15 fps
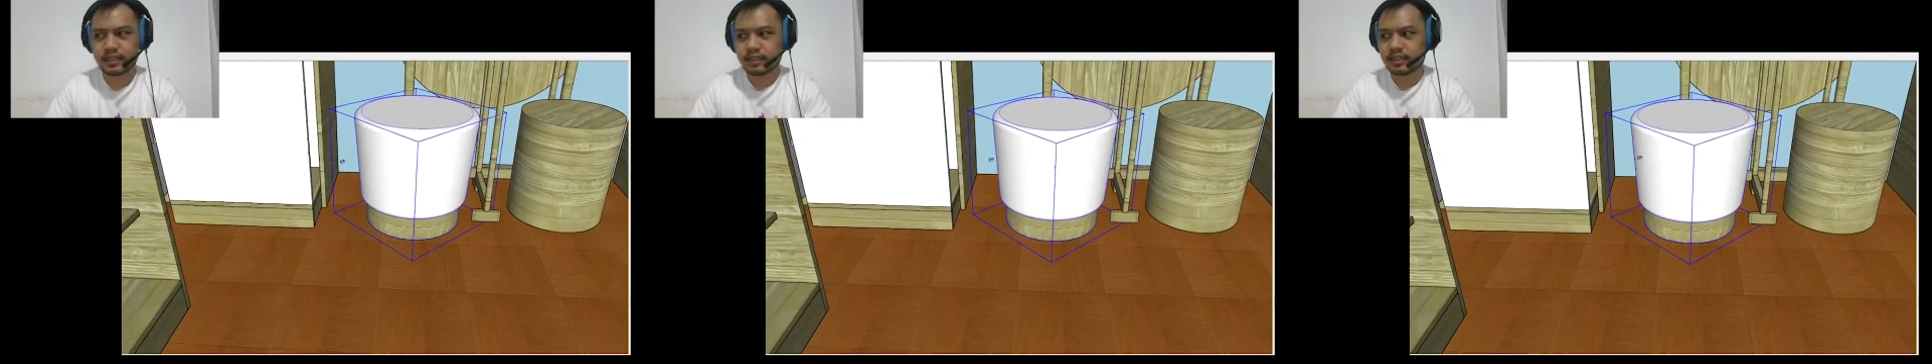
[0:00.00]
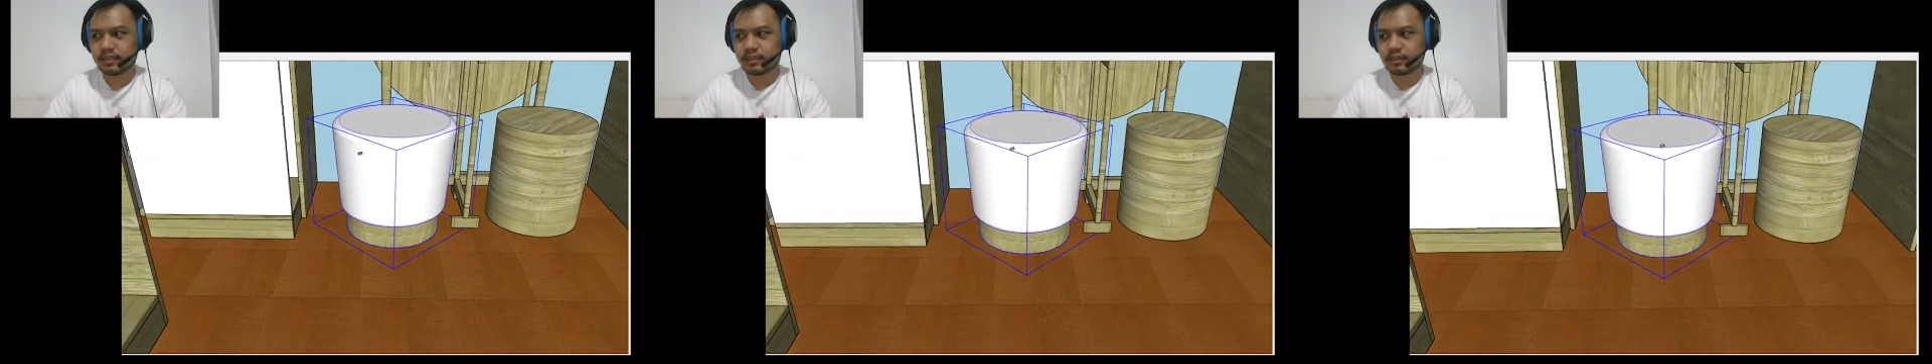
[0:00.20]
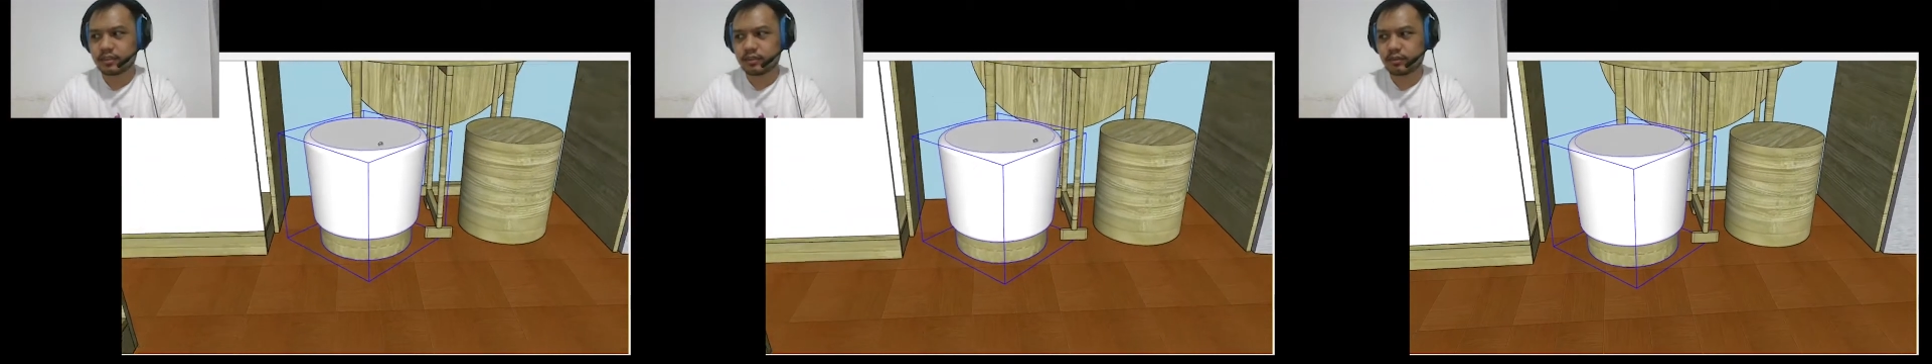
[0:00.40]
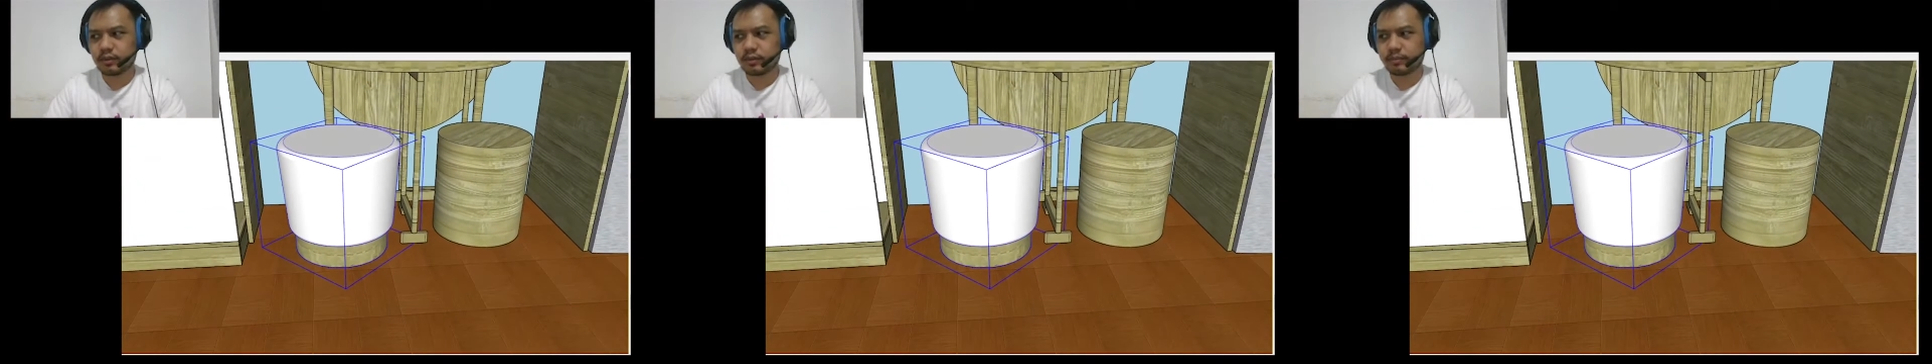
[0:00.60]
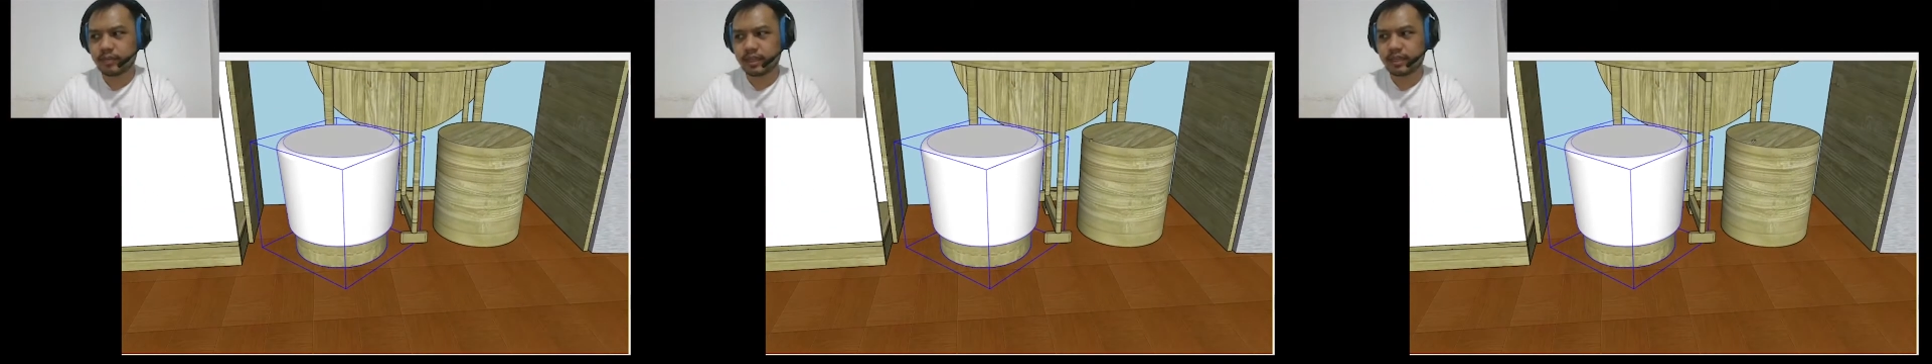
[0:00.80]
should we
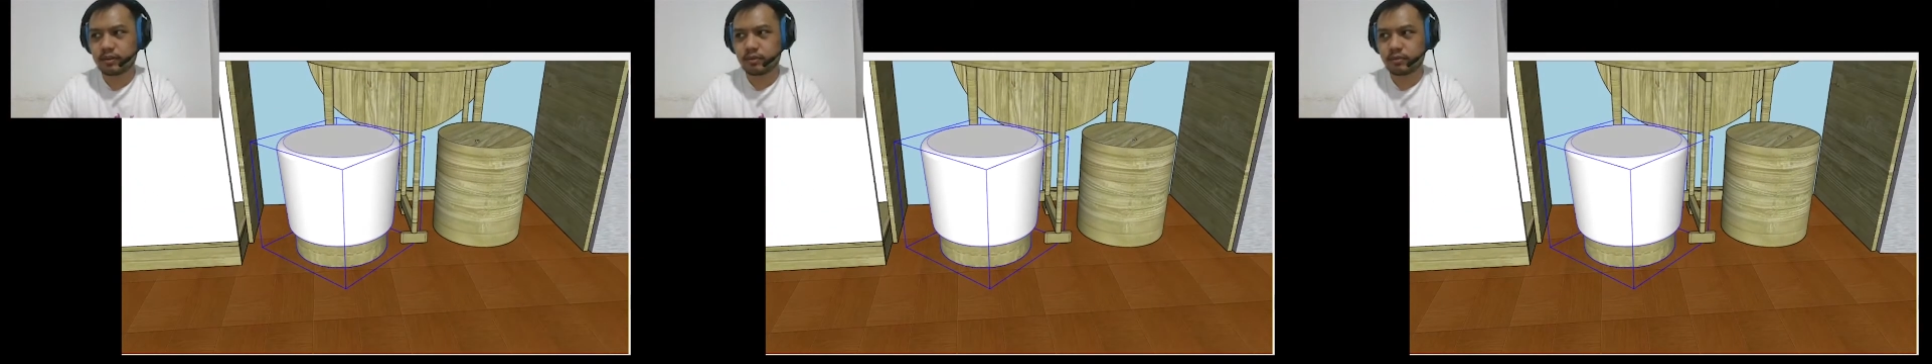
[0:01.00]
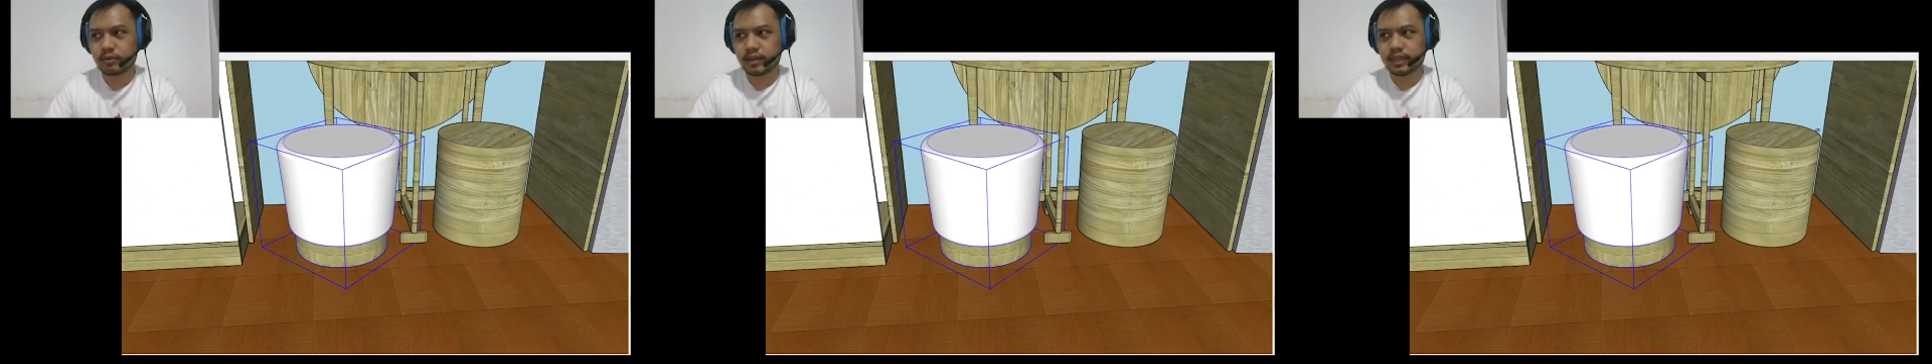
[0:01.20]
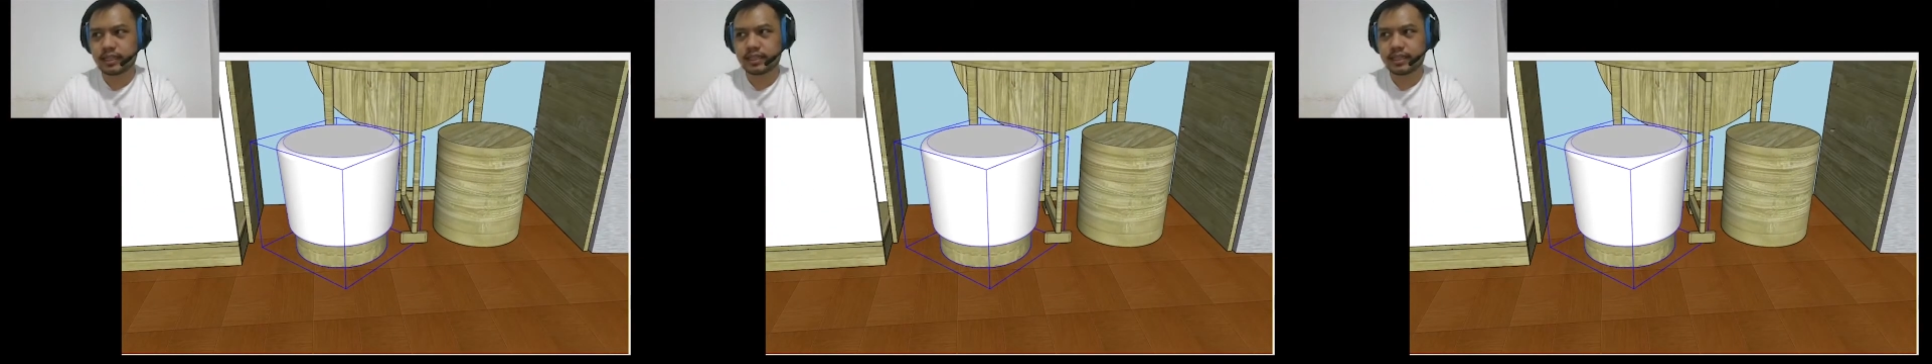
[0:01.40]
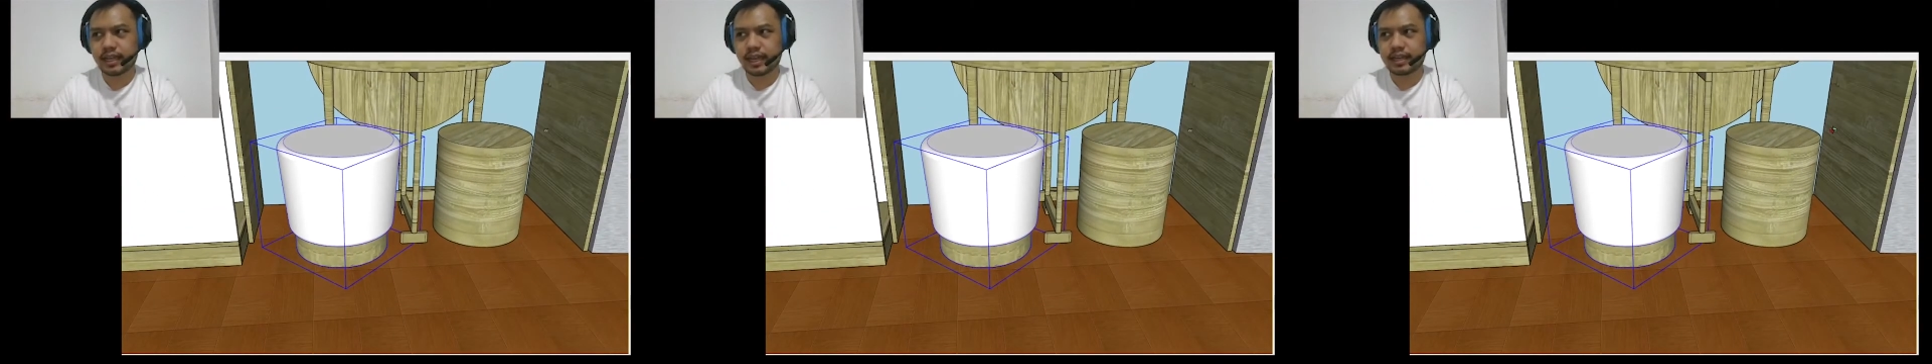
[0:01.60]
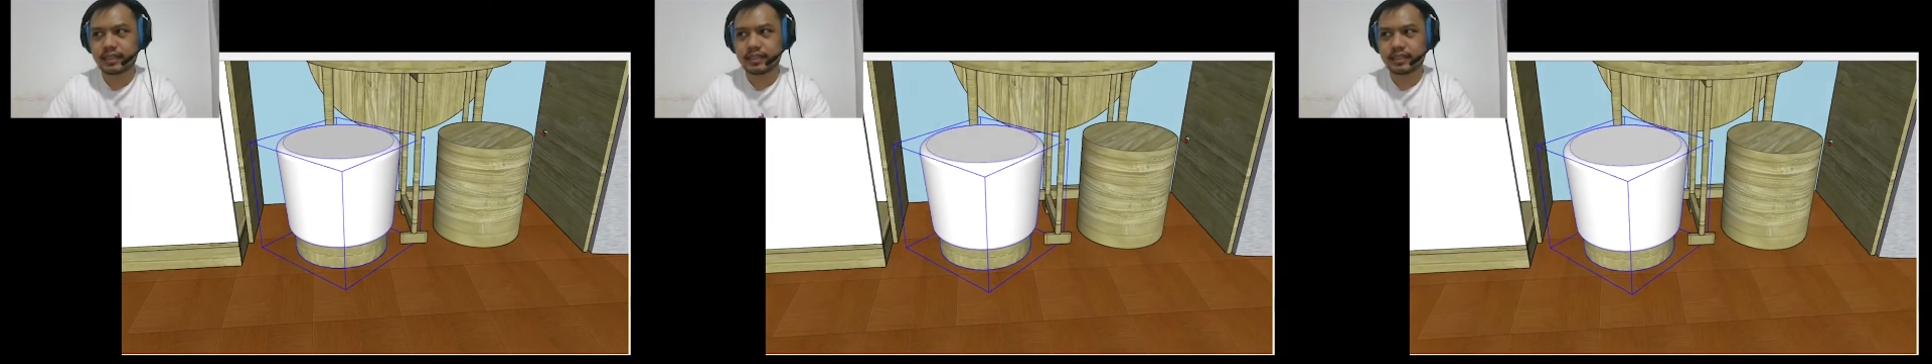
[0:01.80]
make it white?
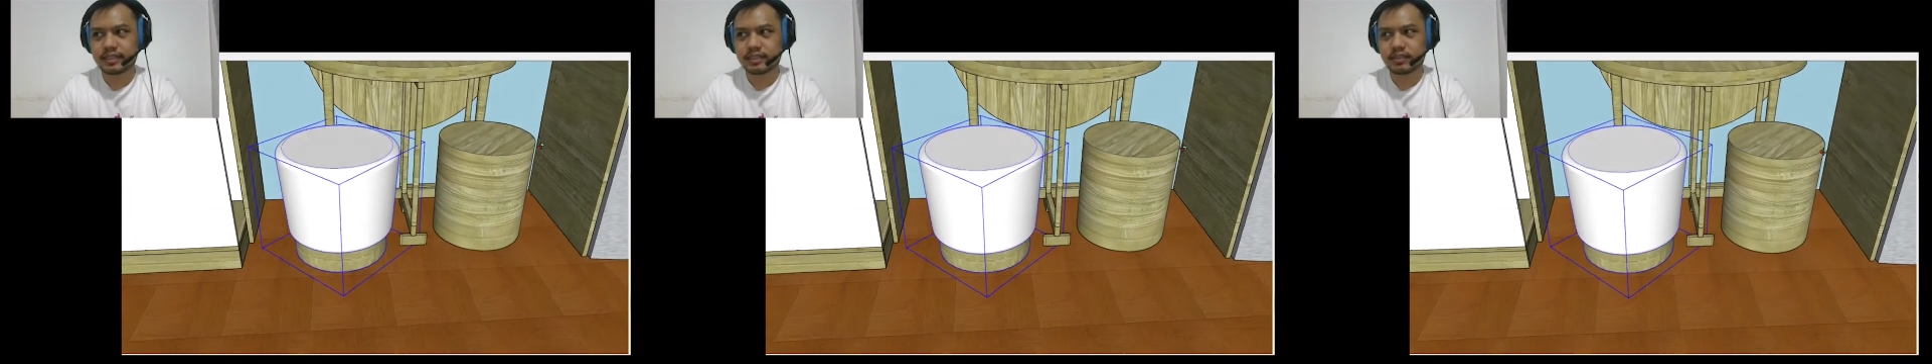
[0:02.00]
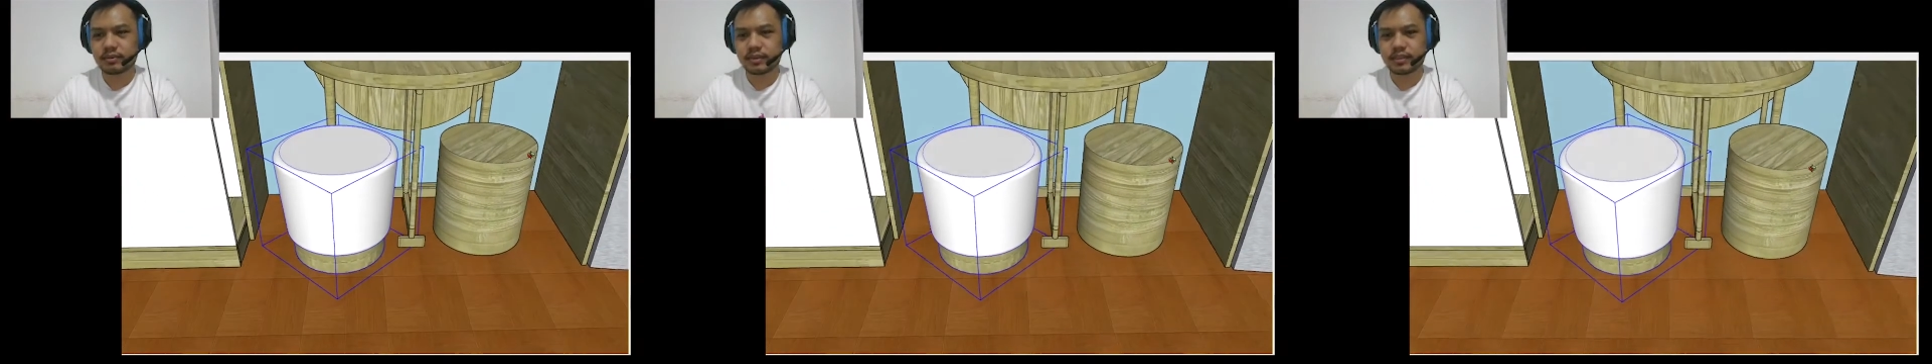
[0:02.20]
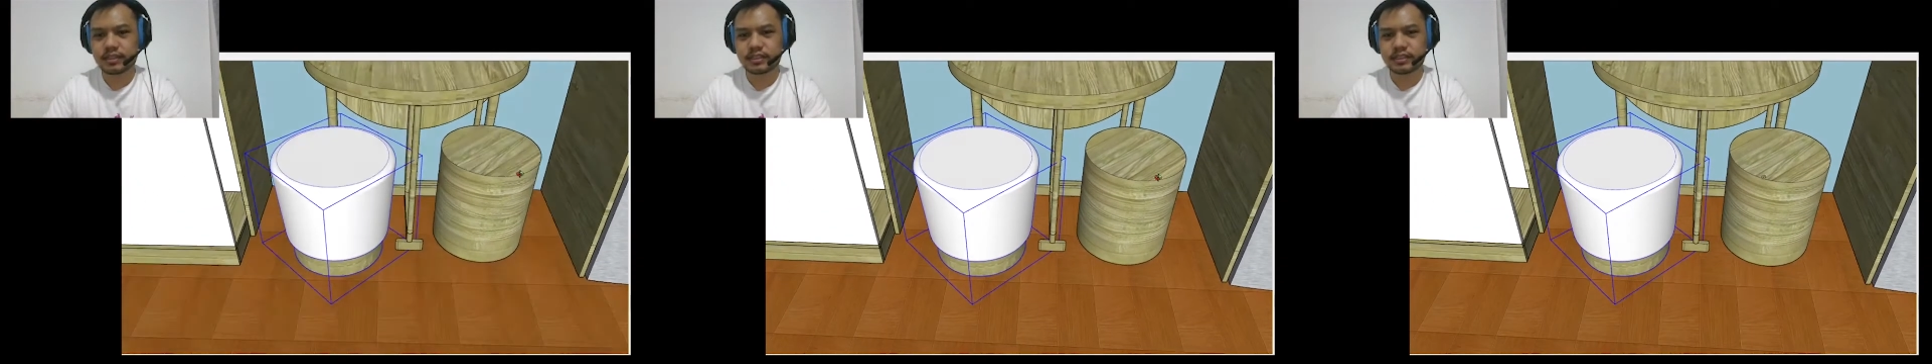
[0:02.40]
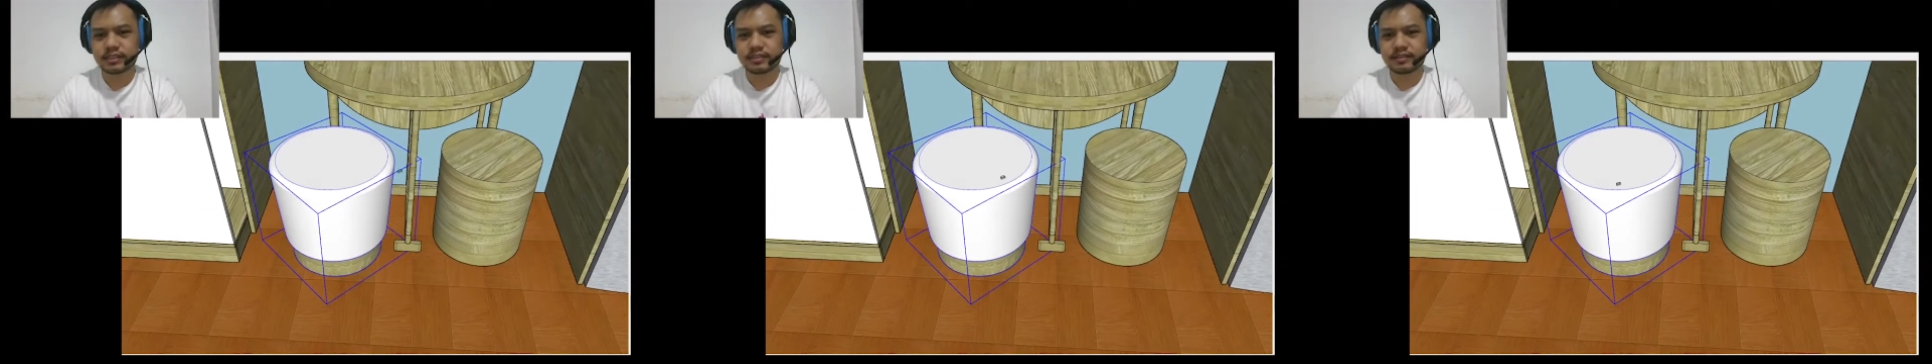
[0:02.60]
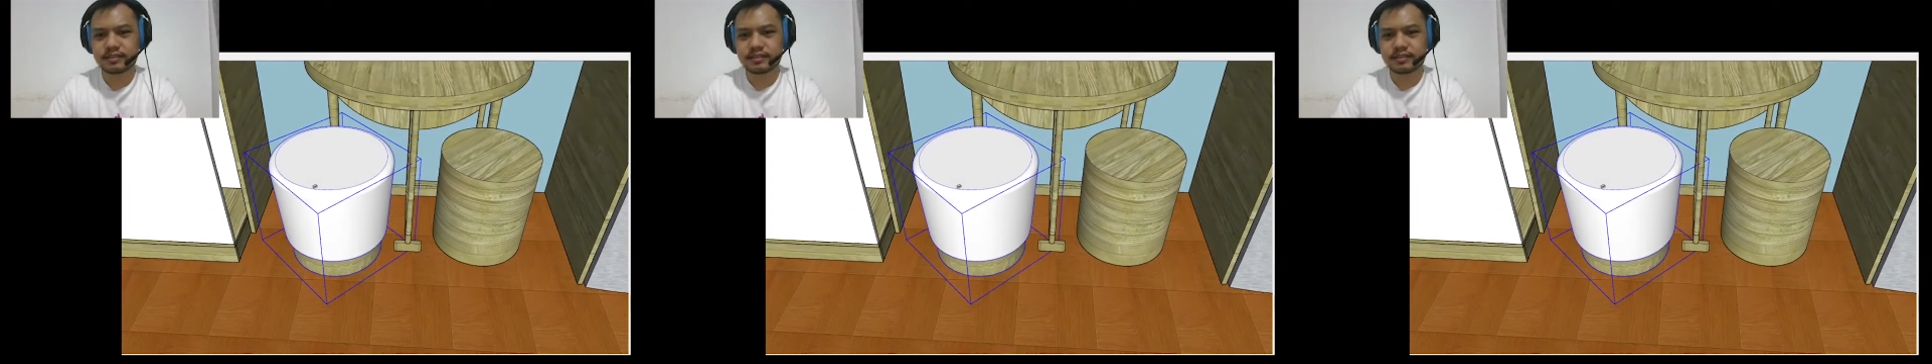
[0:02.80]
That is the question.